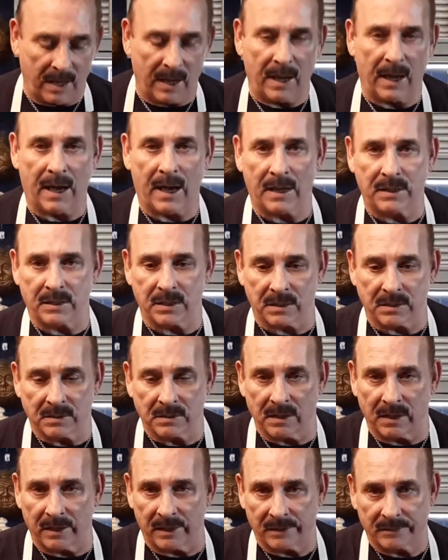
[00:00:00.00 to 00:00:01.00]
I just
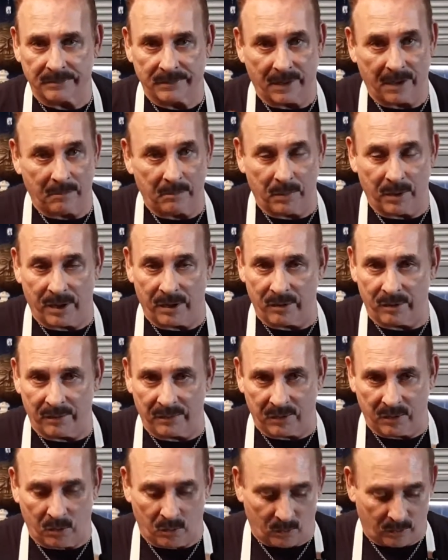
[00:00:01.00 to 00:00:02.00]
like butter,
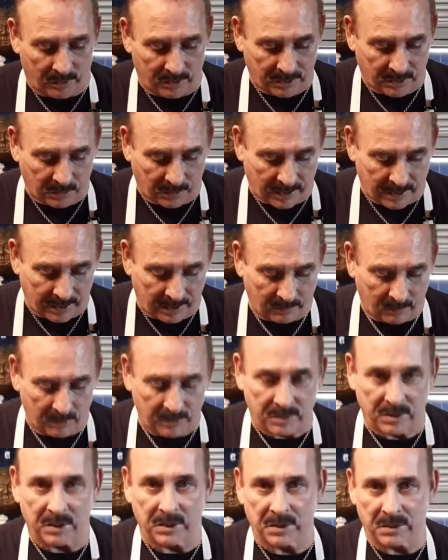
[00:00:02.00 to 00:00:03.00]
of course, okay,
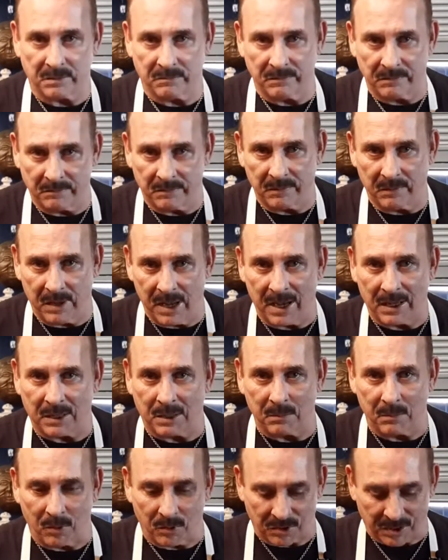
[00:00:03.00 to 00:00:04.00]
which is not
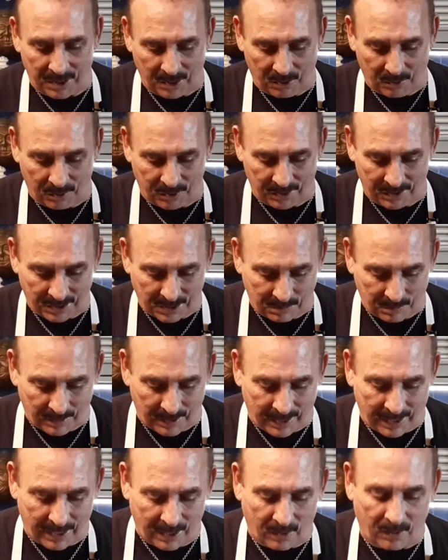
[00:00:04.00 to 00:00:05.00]
the most healthiest, but
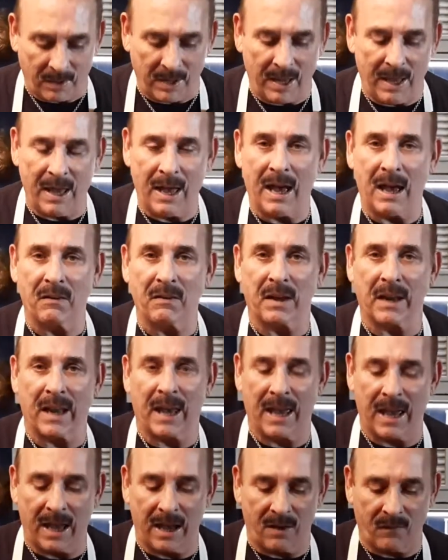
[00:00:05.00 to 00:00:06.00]
anyhow, I've got
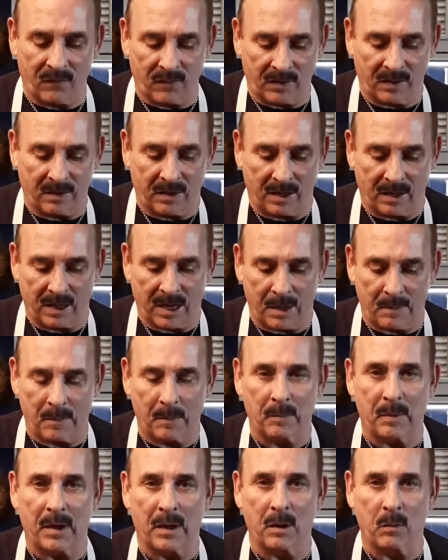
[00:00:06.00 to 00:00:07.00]
a cup of
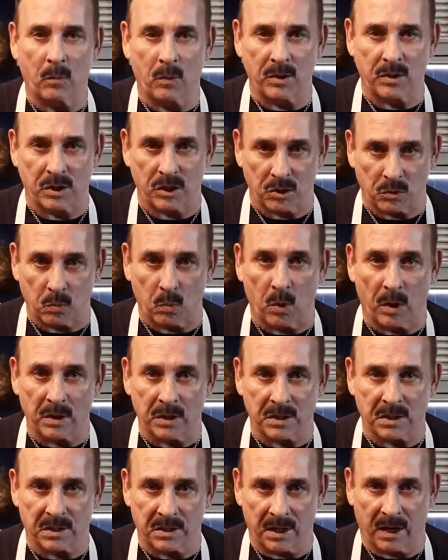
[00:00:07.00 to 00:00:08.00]
butter, which is 1
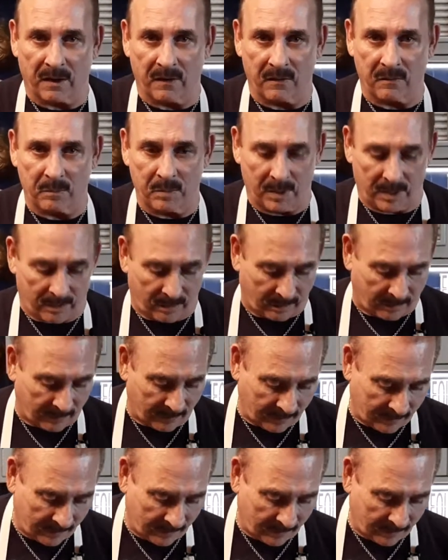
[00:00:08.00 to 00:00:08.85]
stick of butter.